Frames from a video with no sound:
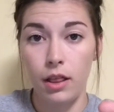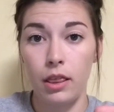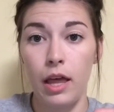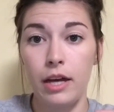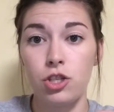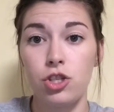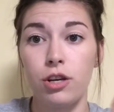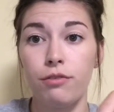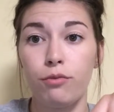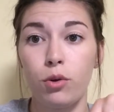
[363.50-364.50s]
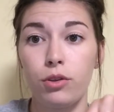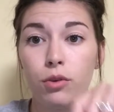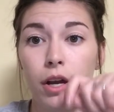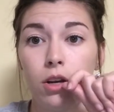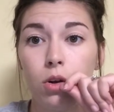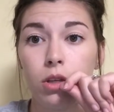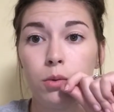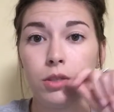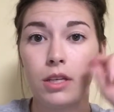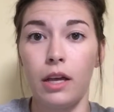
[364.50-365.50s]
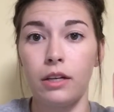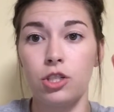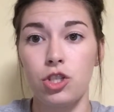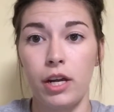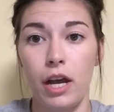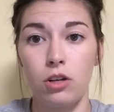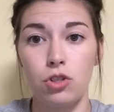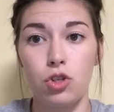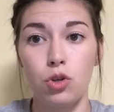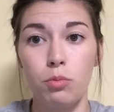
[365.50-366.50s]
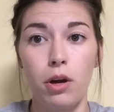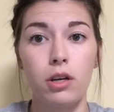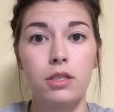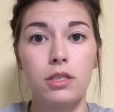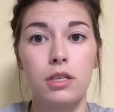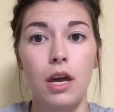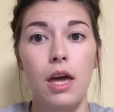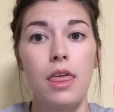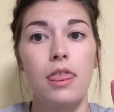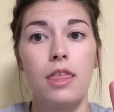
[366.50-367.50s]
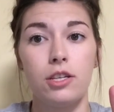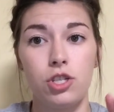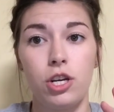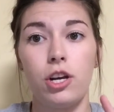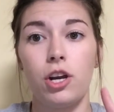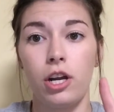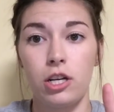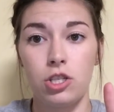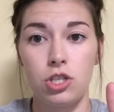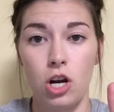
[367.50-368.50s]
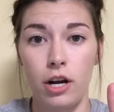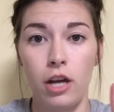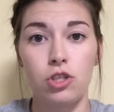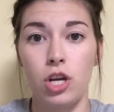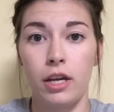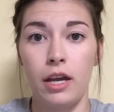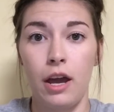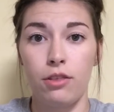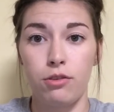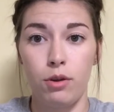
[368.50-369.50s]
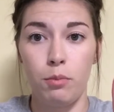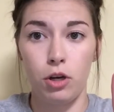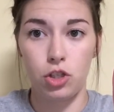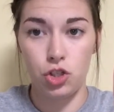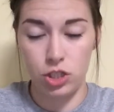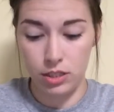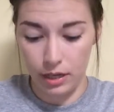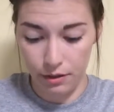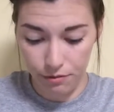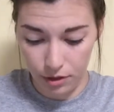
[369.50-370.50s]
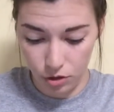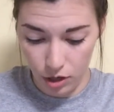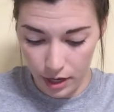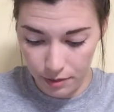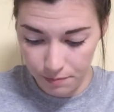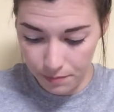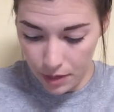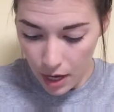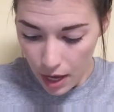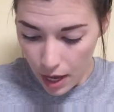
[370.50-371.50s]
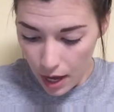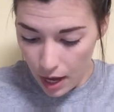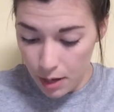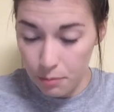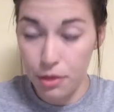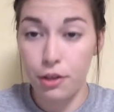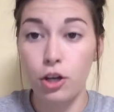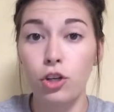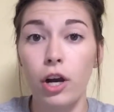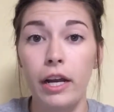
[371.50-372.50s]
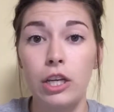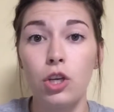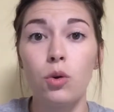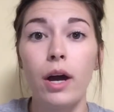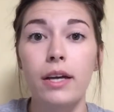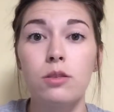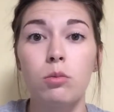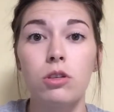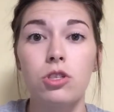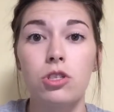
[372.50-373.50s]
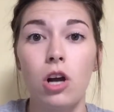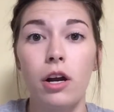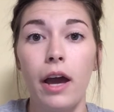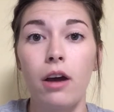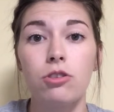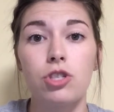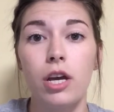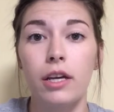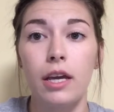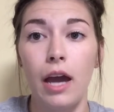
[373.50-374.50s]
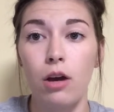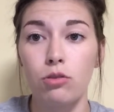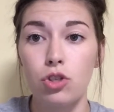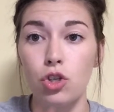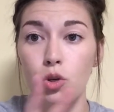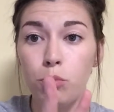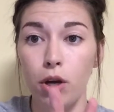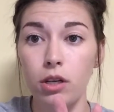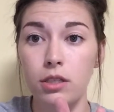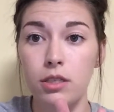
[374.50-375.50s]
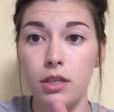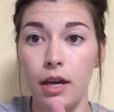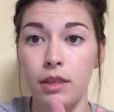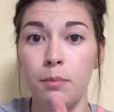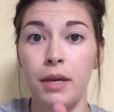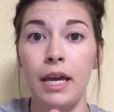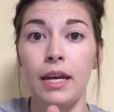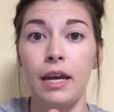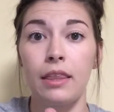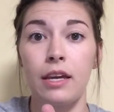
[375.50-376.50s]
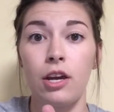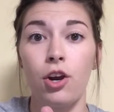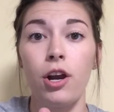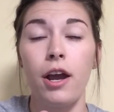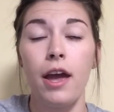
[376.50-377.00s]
Last year, 4th grade only was allowed to check out 2 books. This year, you're going to start out checking out 3 books, just like 5th grade. 3rd grade, you guys will start out checking out 2 books at the beginning of the year.